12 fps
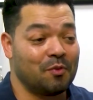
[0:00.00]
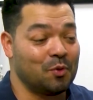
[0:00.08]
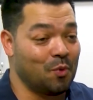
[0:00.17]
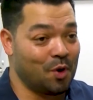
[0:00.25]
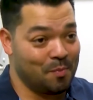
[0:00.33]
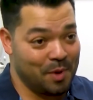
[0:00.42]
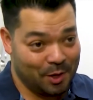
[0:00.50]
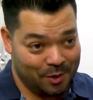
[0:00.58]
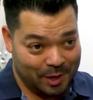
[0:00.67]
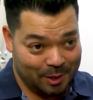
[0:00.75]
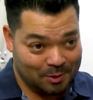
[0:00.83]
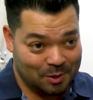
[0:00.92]
if you want to make
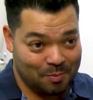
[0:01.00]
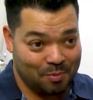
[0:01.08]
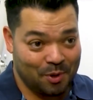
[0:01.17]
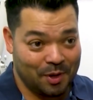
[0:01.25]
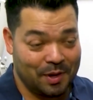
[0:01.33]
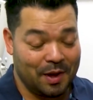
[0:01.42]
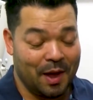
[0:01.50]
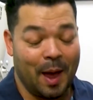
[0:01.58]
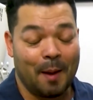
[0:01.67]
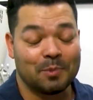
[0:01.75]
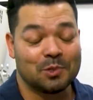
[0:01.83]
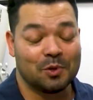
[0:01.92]
your nails look pretty,
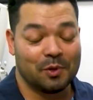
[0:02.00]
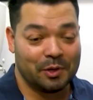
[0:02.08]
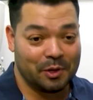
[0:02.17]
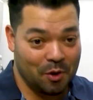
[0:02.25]
absolutely